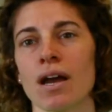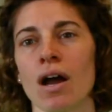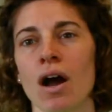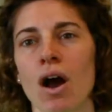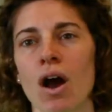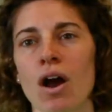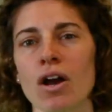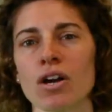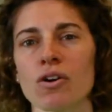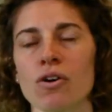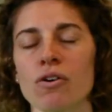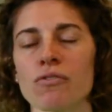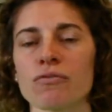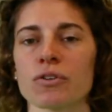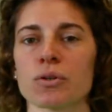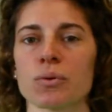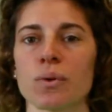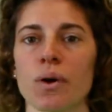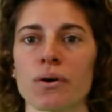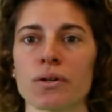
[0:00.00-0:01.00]
Our goal for
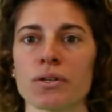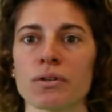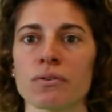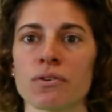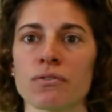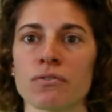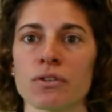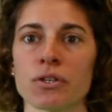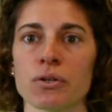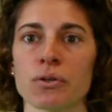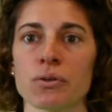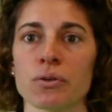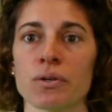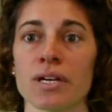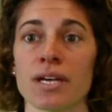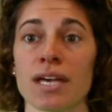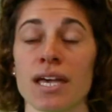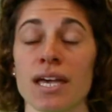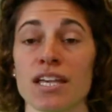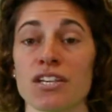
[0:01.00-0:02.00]
quality review
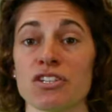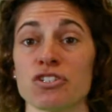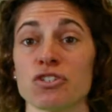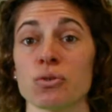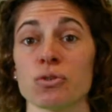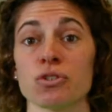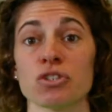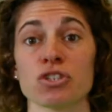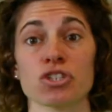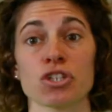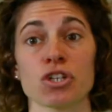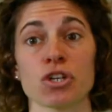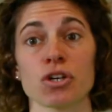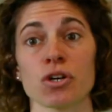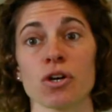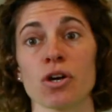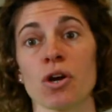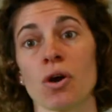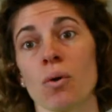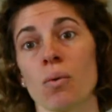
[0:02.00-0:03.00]
is to
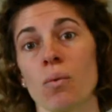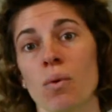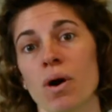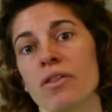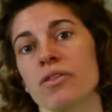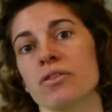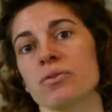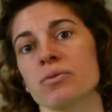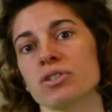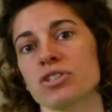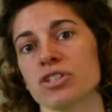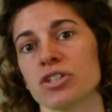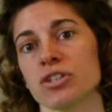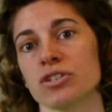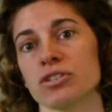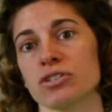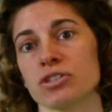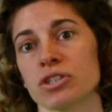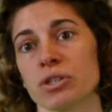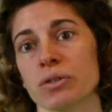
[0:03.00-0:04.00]
ensure 1, the return
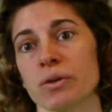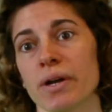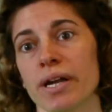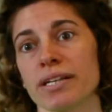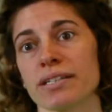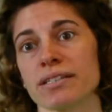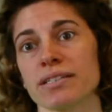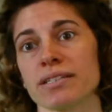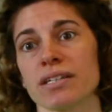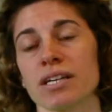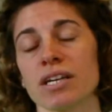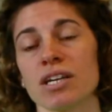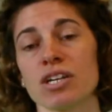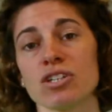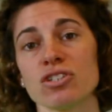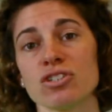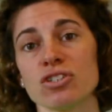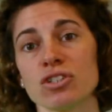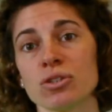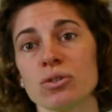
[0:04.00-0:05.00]
is correct,
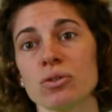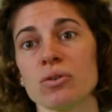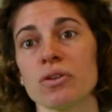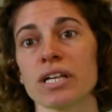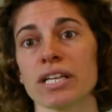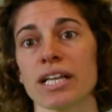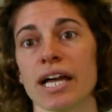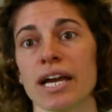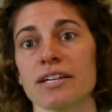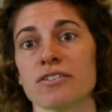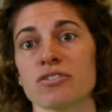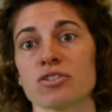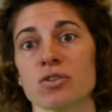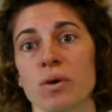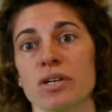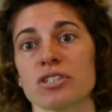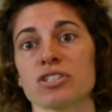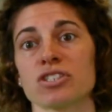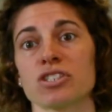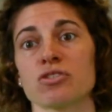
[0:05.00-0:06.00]
2, the client's
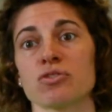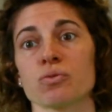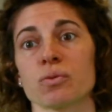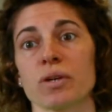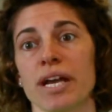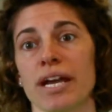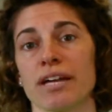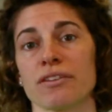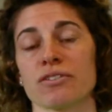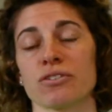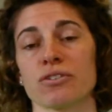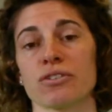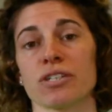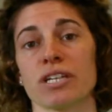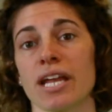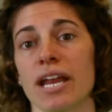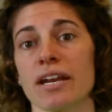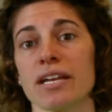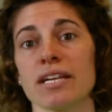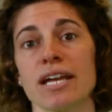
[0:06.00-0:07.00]
questions were answered
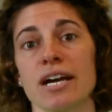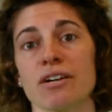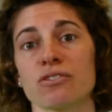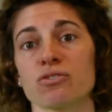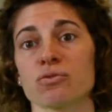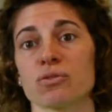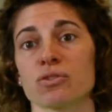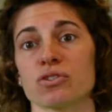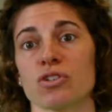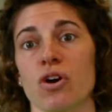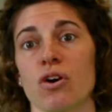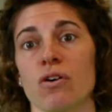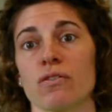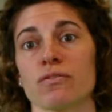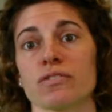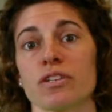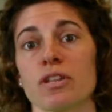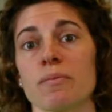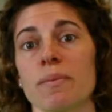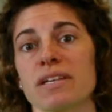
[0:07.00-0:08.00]
and any doubts resolved
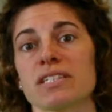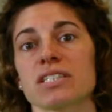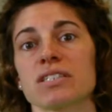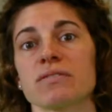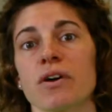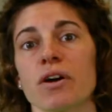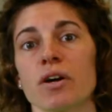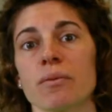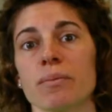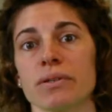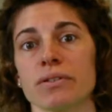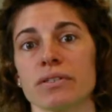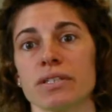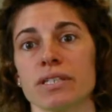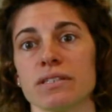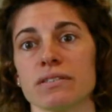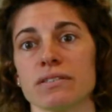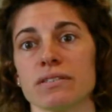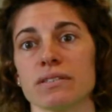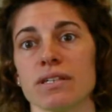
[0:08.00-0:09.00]
to the best of our
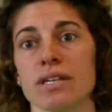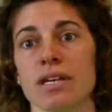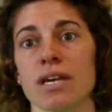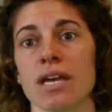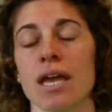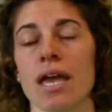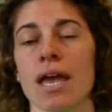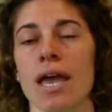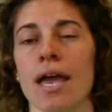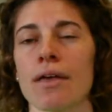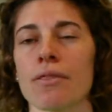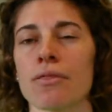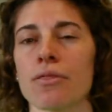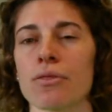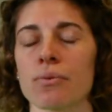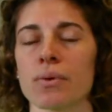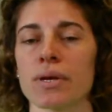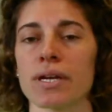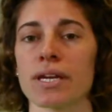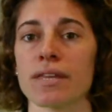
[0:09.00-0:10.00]
abilities, and
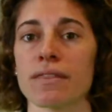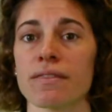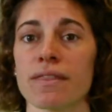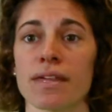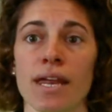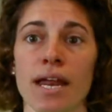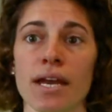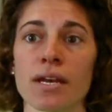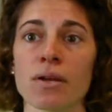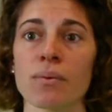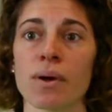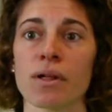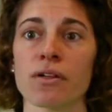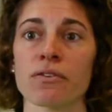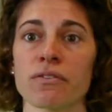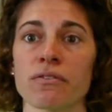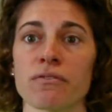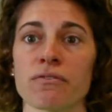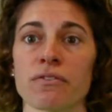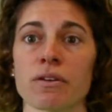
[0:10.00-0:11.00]
3, that any
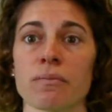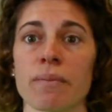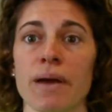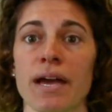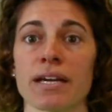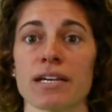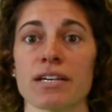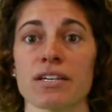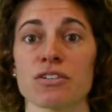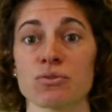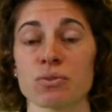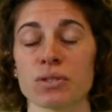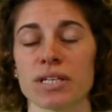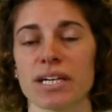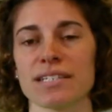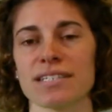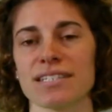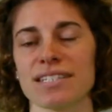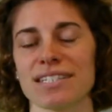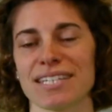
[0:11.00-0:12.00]
relevant feedback is
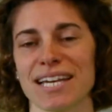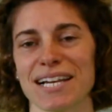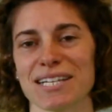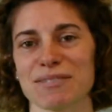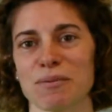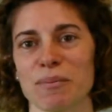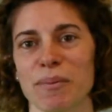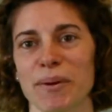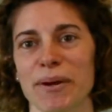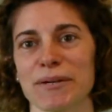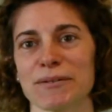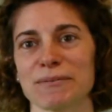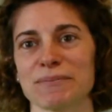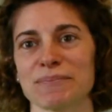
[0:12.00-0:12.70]
relayed to the tax preparer.